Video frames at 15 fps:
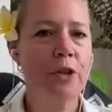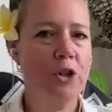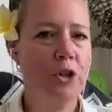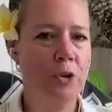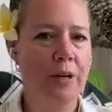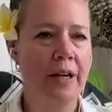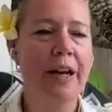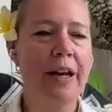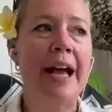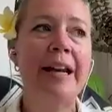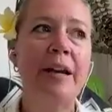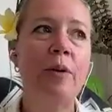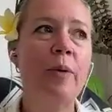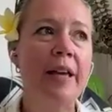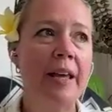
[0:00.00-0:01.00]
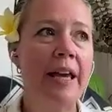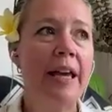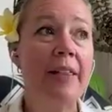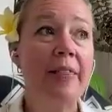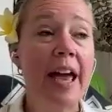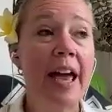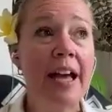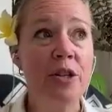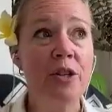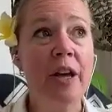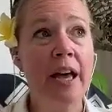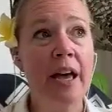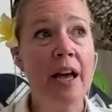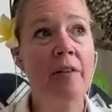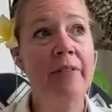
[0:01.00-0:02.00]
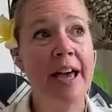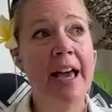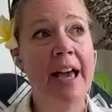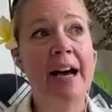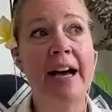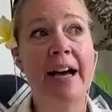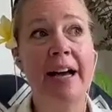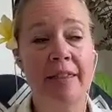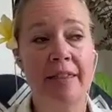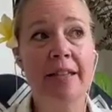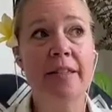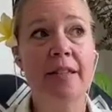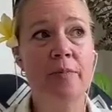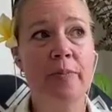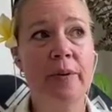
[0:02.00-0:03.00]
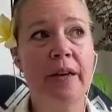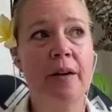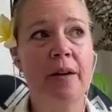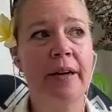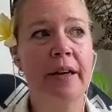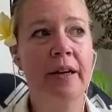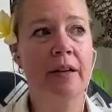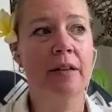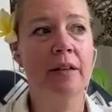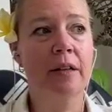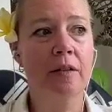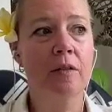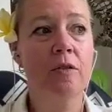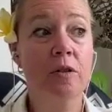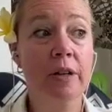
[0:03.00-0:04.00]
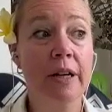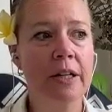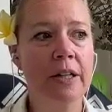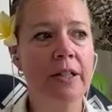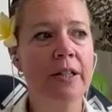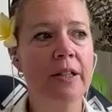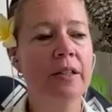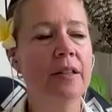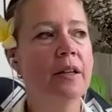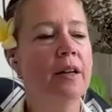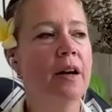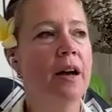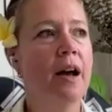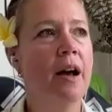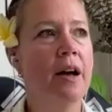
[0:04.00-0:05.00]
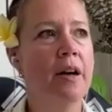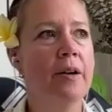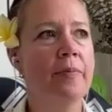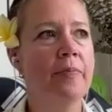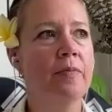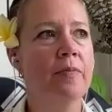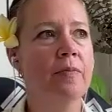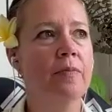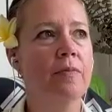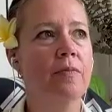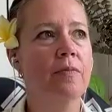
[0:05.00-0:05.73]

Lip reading: For sure. And in the age of AI, this is becoming critical. And